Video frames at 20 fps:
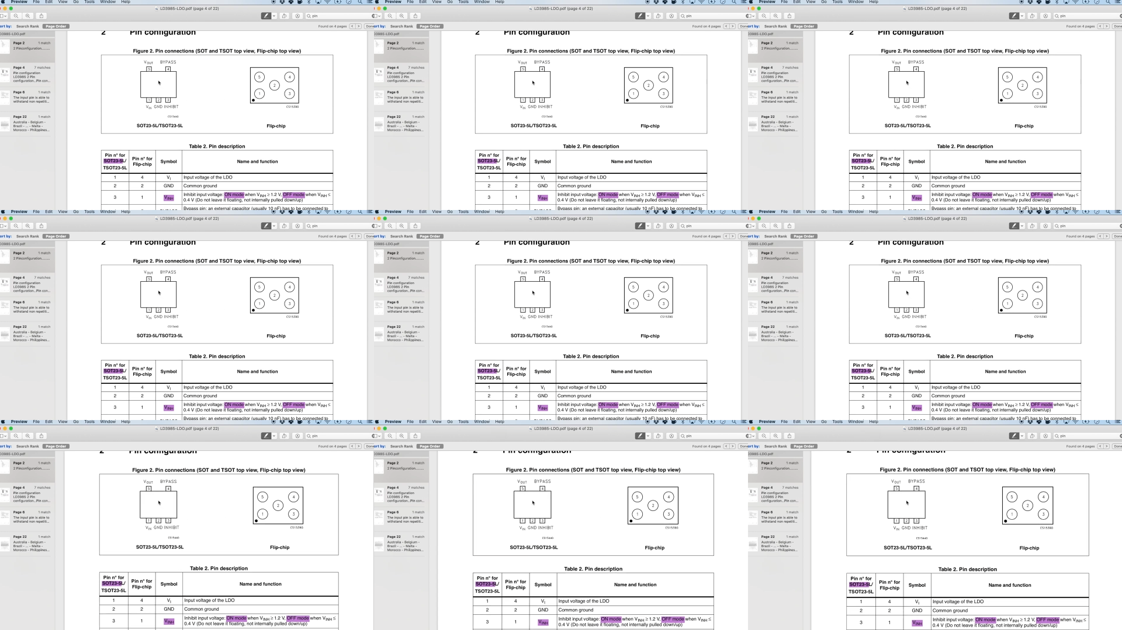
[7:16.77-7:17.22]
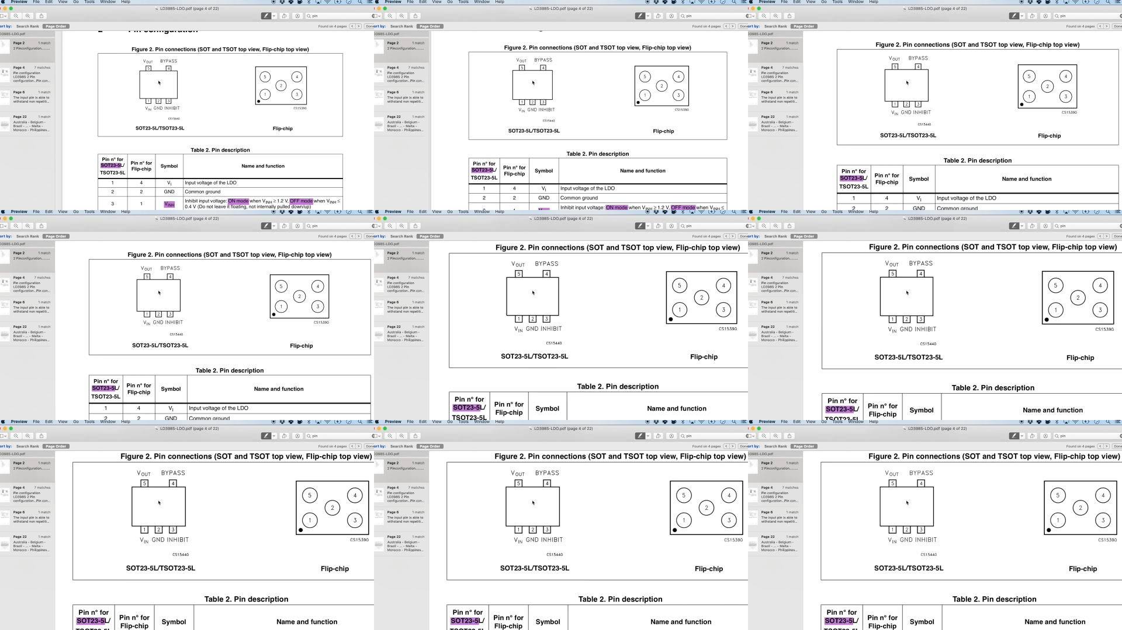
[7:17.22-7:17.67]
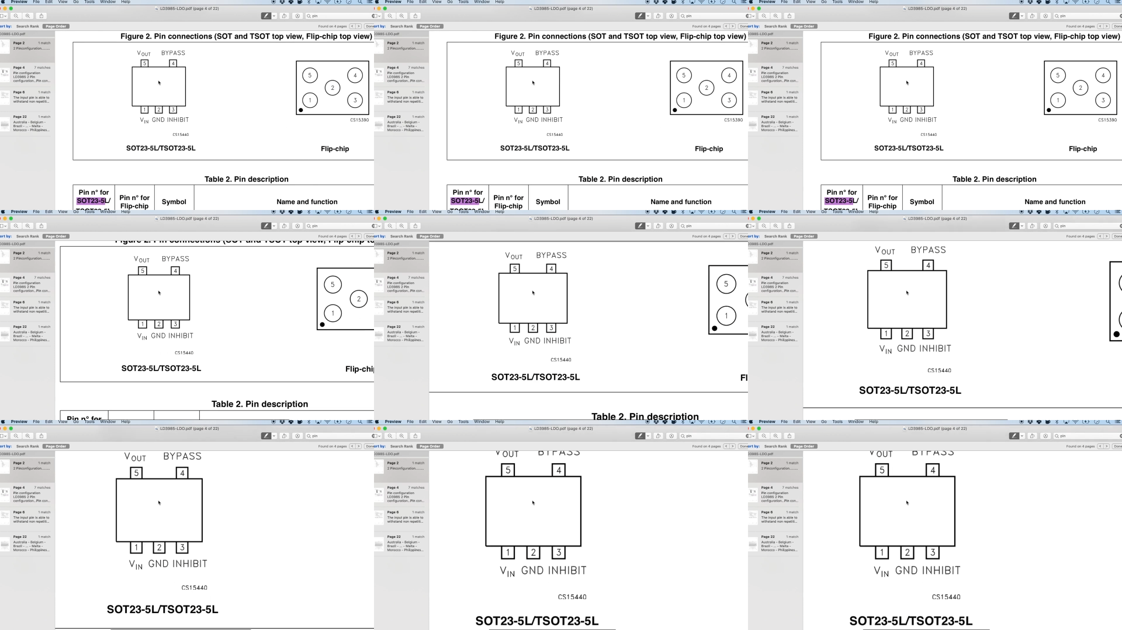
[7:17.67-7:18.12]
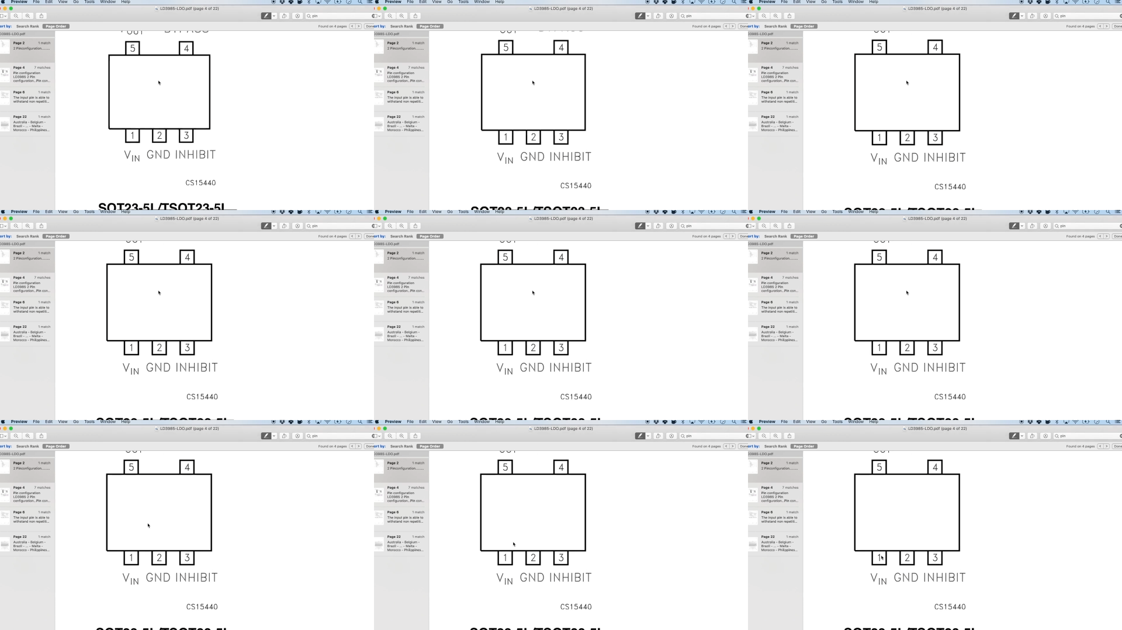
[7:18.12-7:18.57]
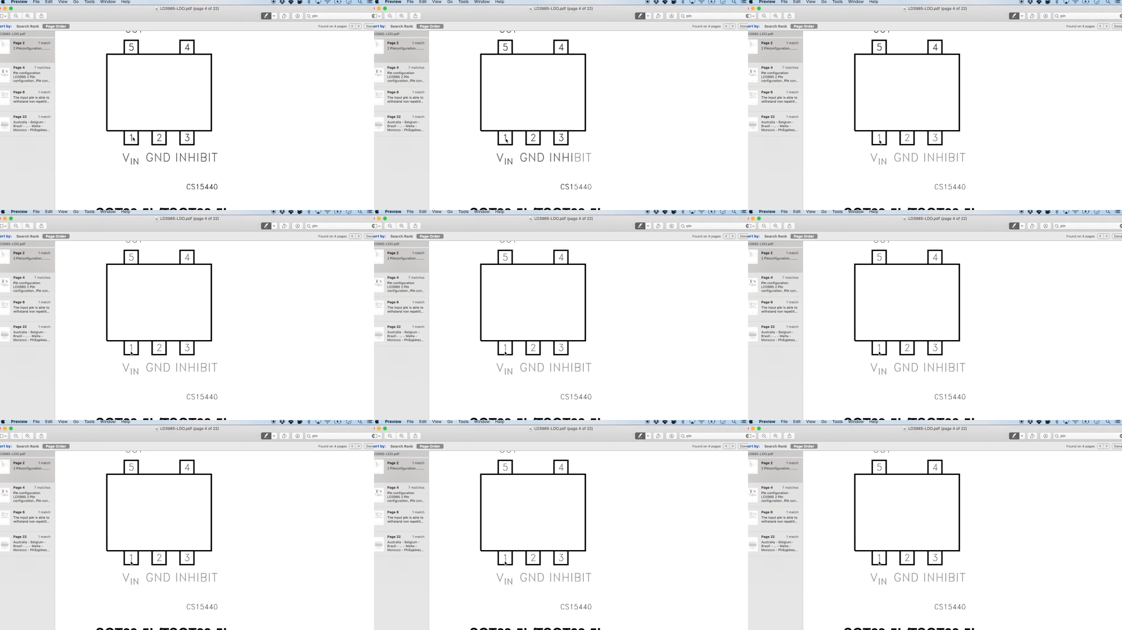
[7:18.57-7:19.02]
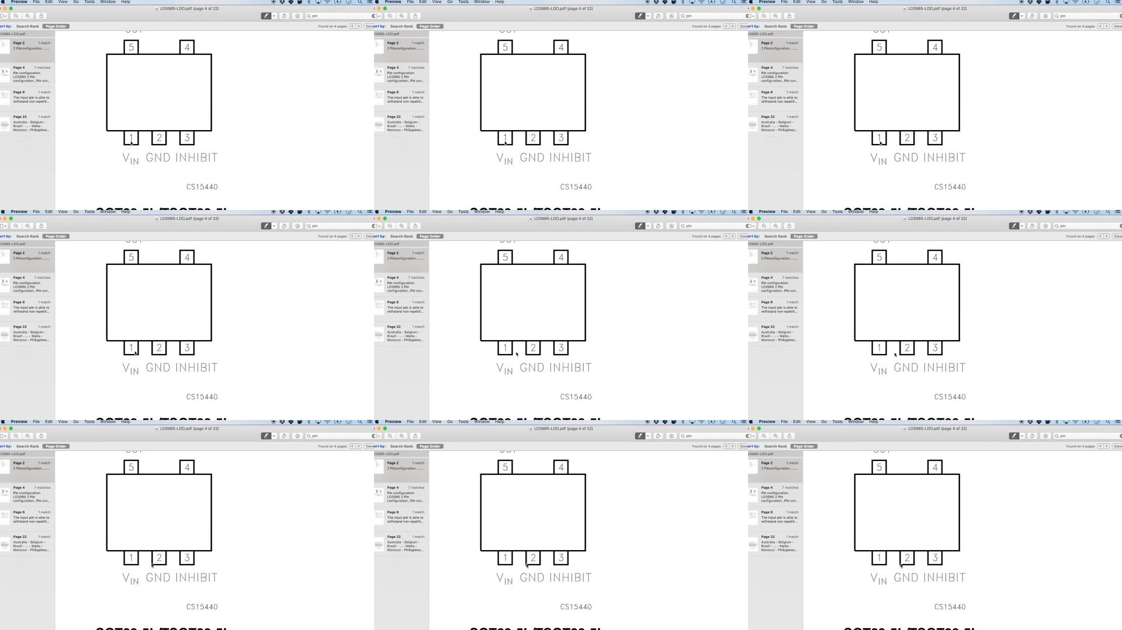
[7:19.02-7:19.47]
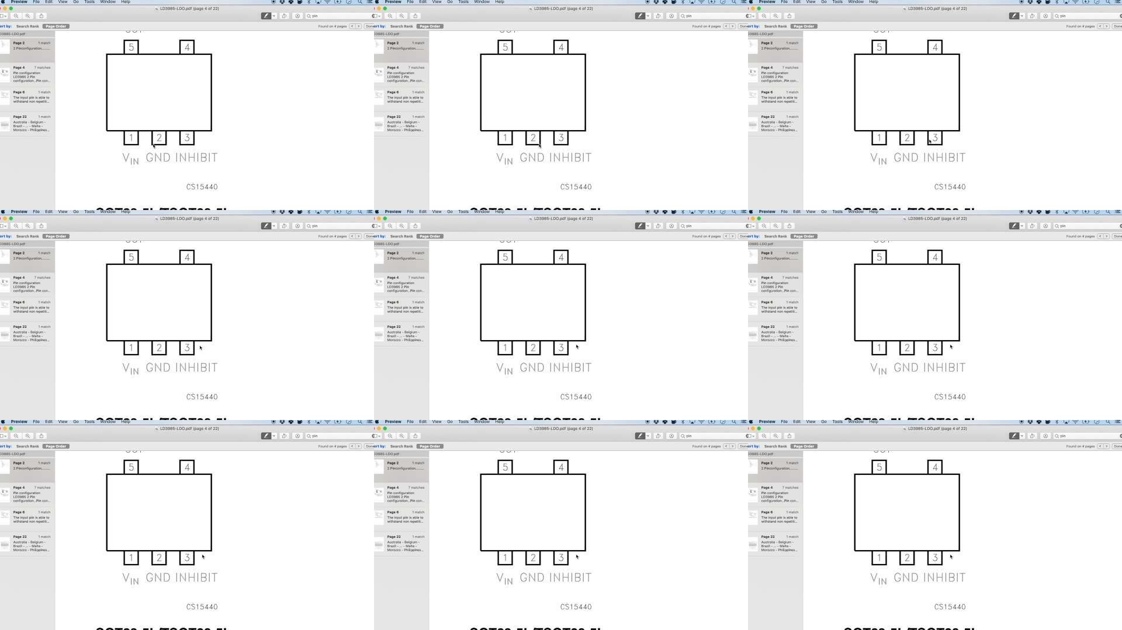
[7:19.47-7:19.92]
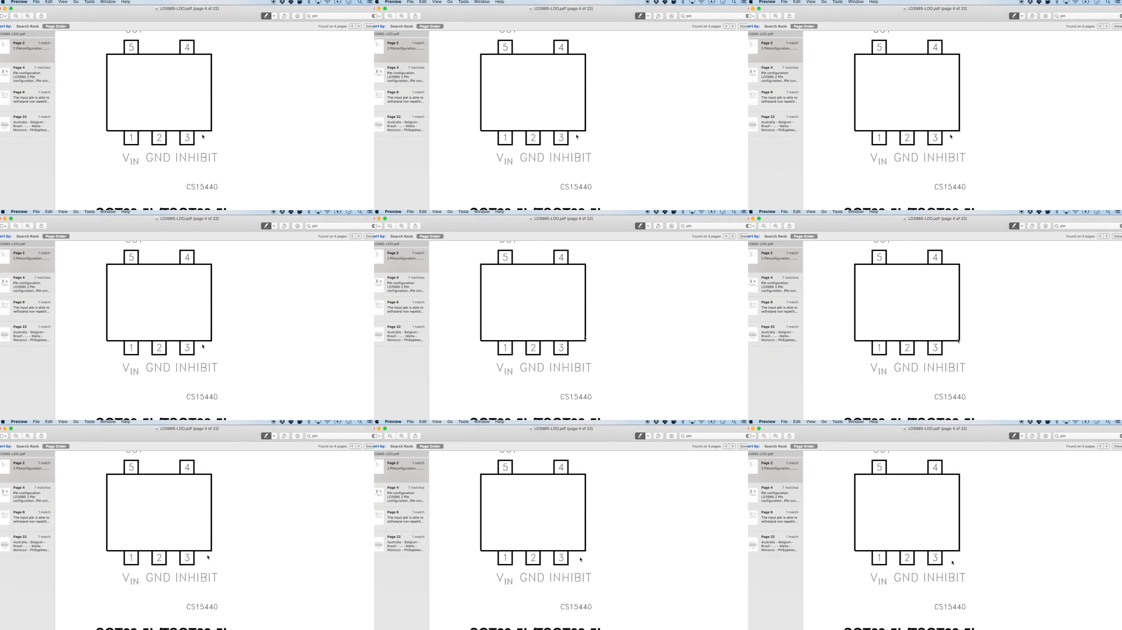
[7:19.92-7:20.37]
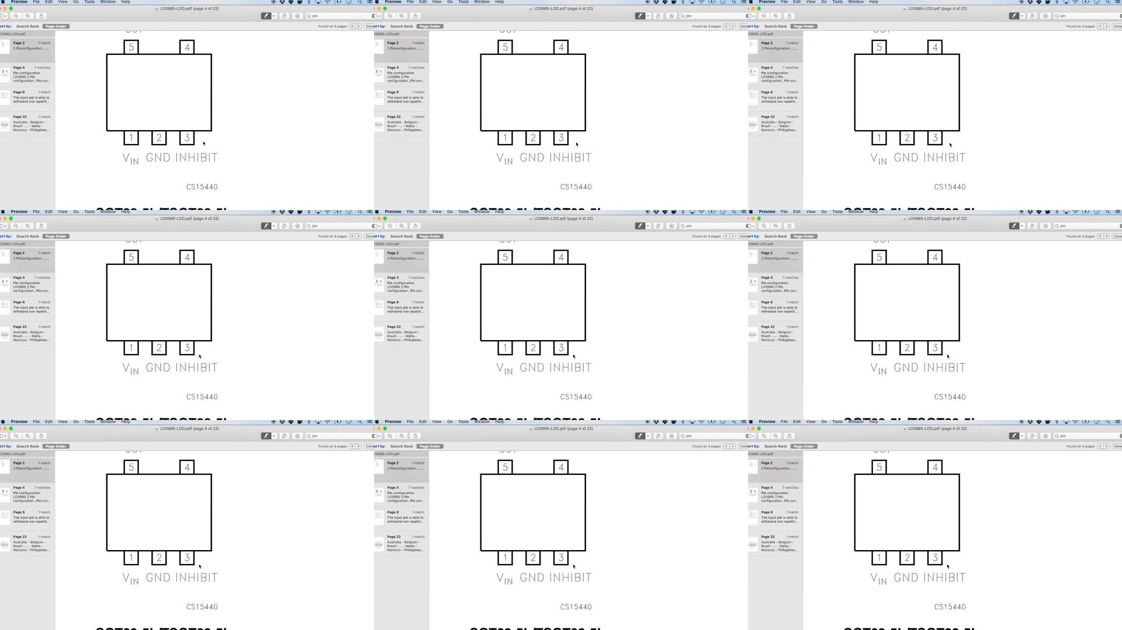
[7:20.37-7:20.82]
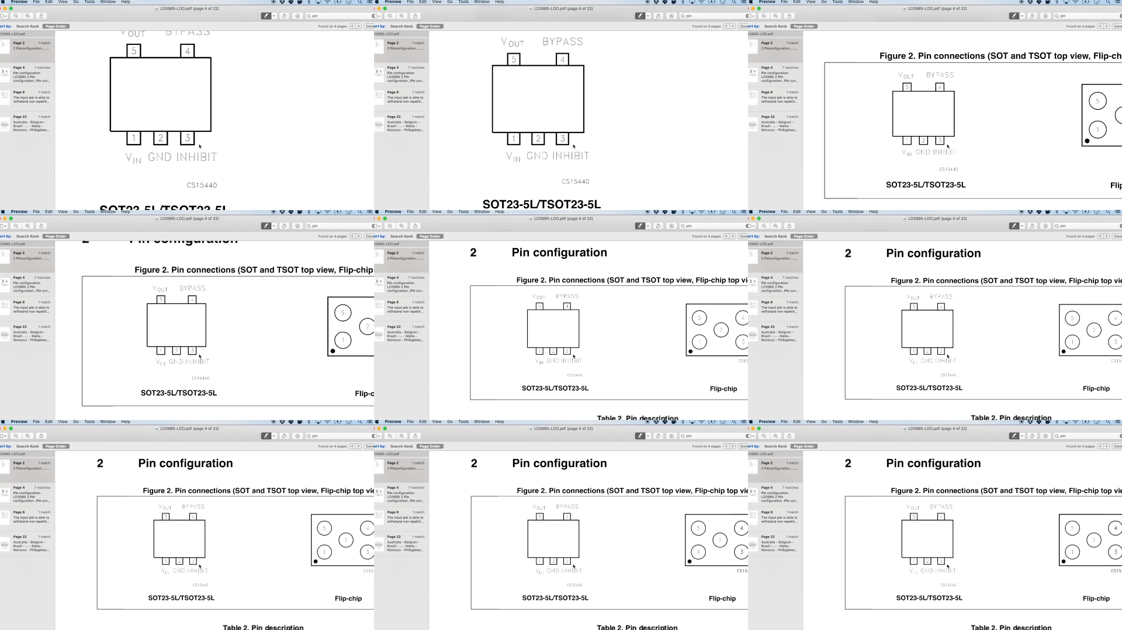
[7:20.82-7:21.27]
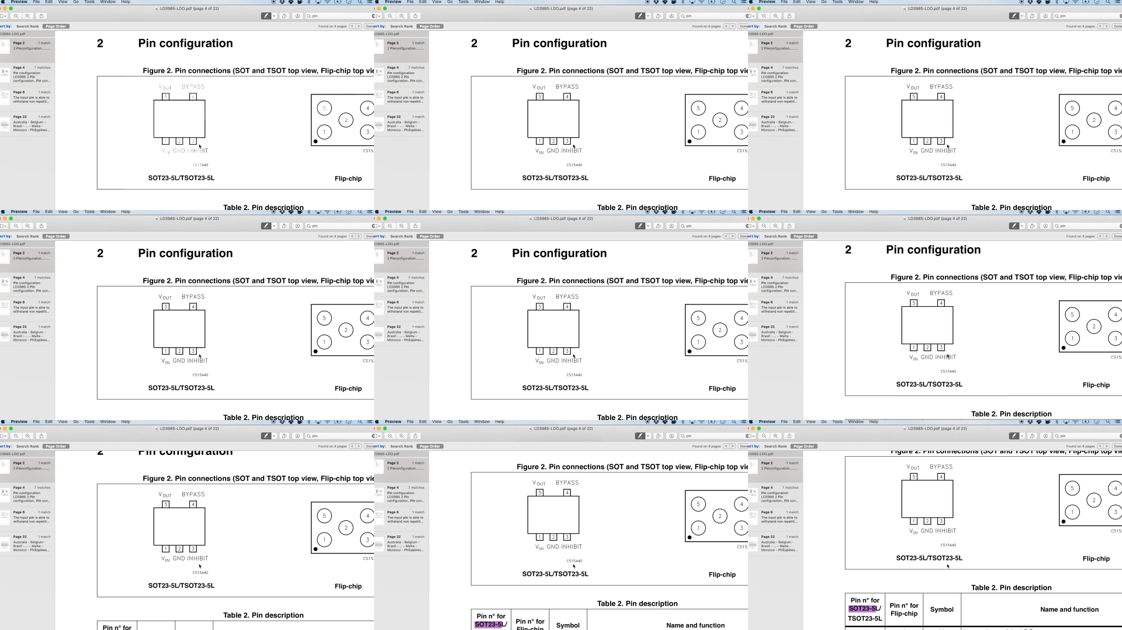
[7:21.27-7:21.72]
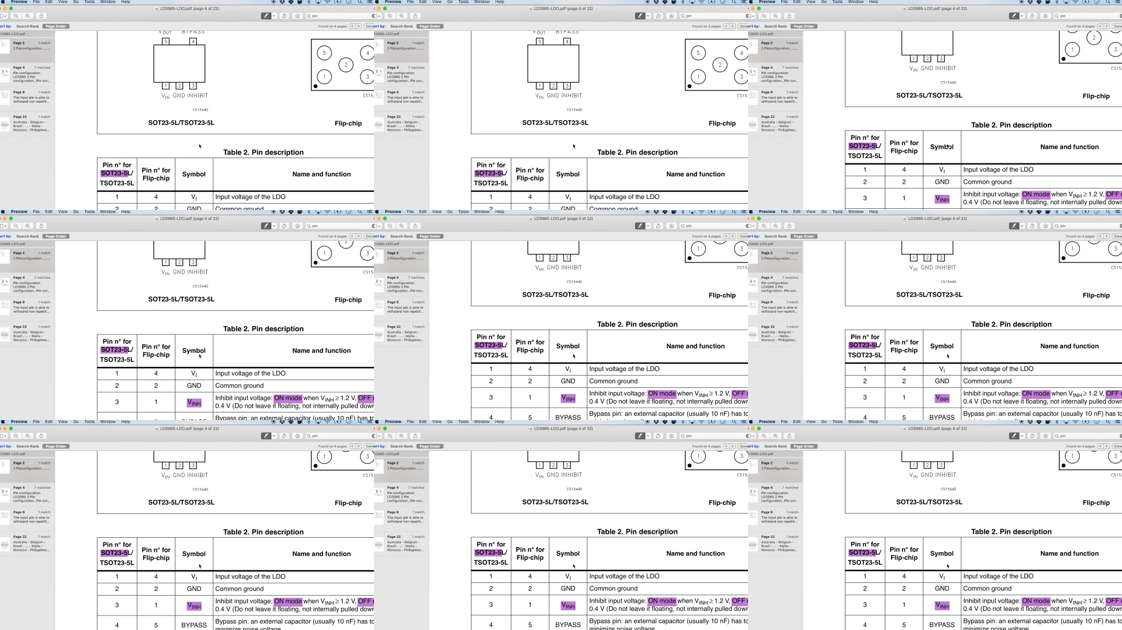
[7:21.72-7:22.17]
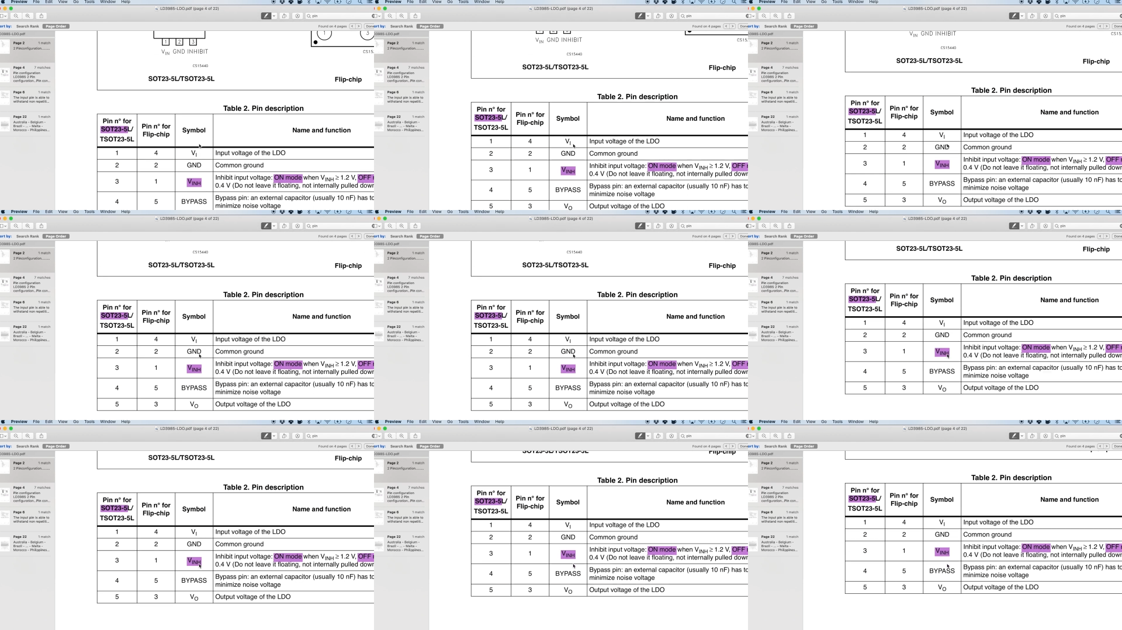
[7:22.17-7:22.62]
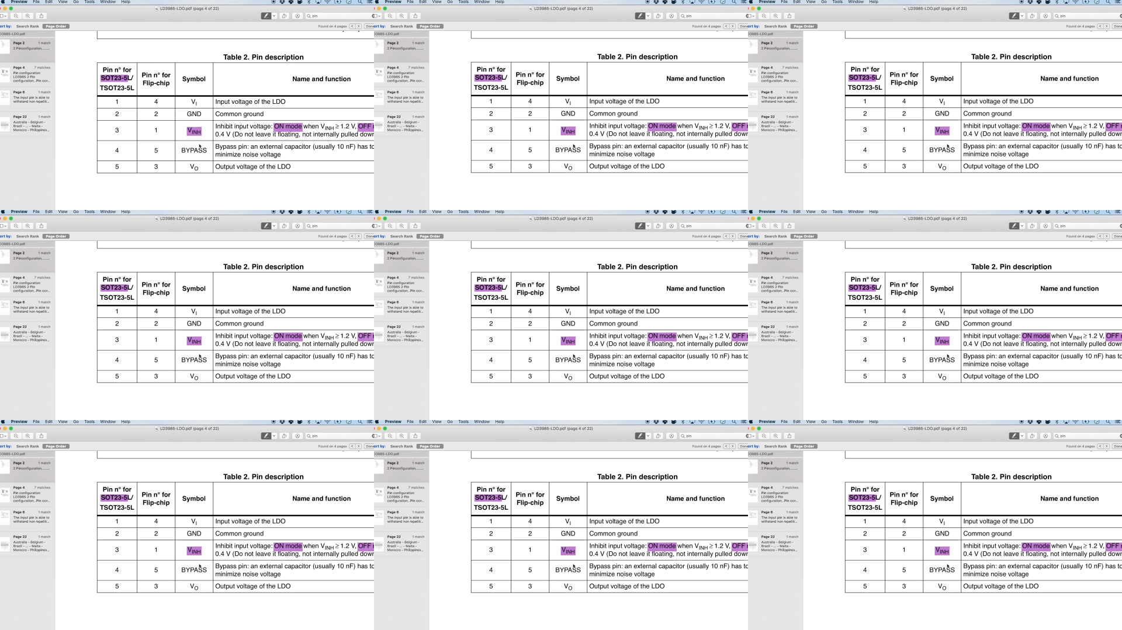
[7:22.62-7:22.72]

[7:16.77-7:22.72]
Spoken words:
Nobody's mouth can be seen.